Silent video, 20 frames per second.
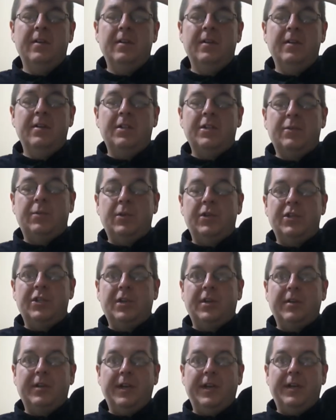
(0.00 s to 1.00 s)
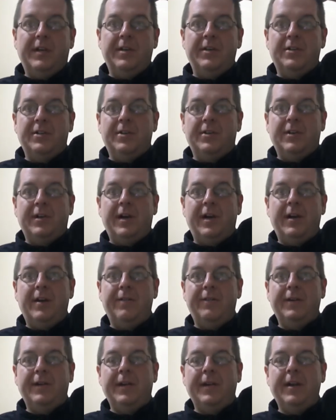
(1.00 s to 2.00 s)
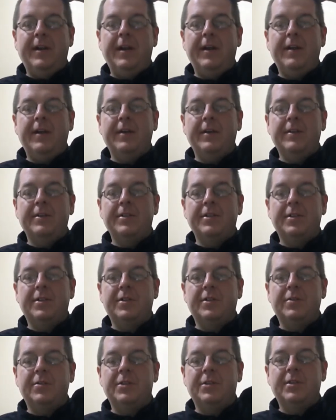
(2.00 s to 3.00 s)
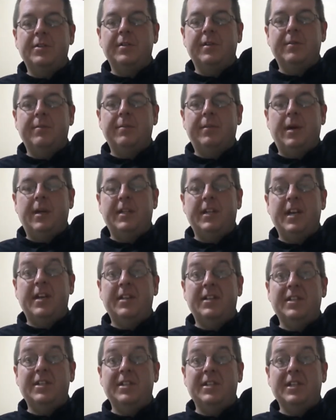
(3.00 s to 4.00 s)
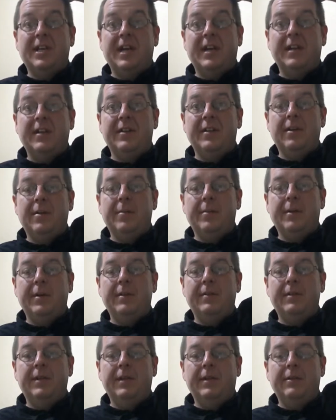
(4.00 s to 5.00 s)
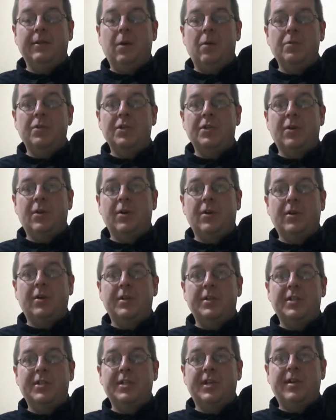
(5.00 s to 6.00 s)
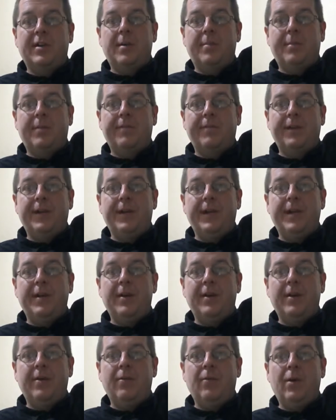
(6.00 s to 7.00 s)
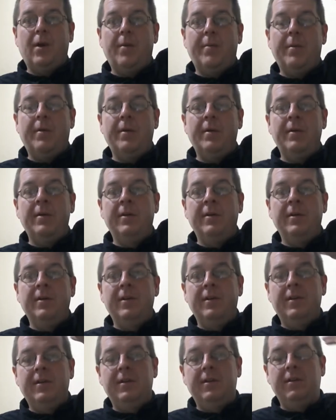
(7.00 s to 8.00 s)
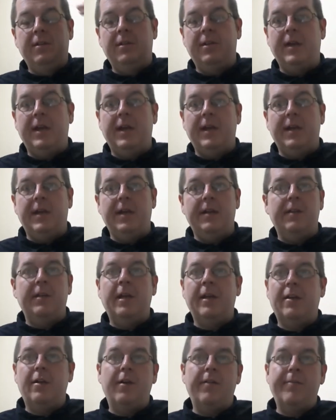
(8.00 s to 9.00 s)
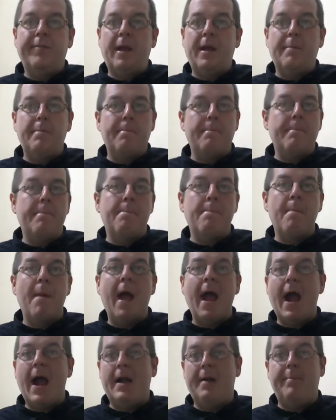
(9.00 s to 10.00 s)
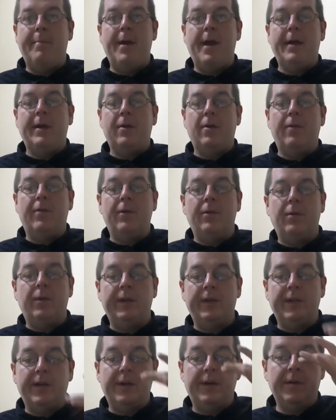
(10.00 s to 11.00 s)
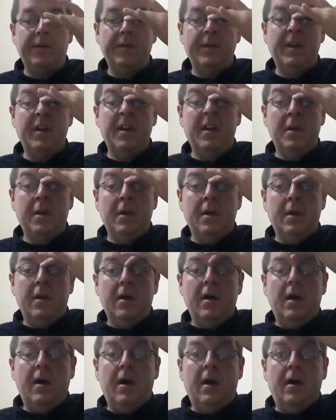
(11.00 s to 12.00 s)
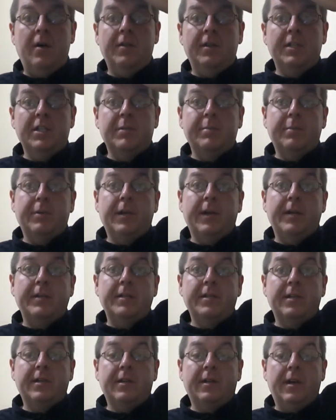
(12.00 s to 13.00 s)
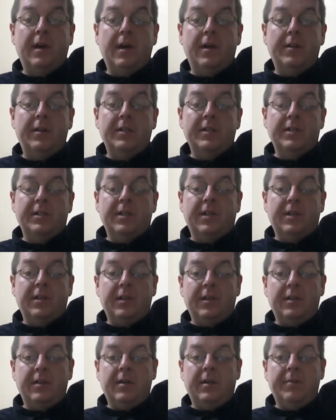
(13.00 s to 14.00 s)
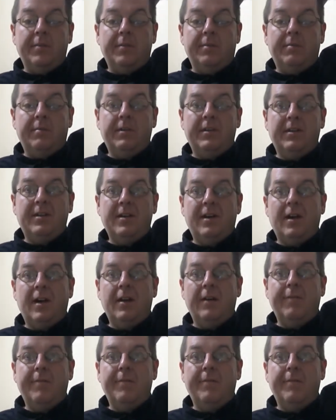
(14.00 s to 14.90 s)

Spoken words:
Swiss Chalet because they're kind of a Canadian institution, and Montana's is getting there, but like Lone Star could have set up a fajita and rib thing and they could have made mad bank over the weekend. The split. This is the thing that I'm kind of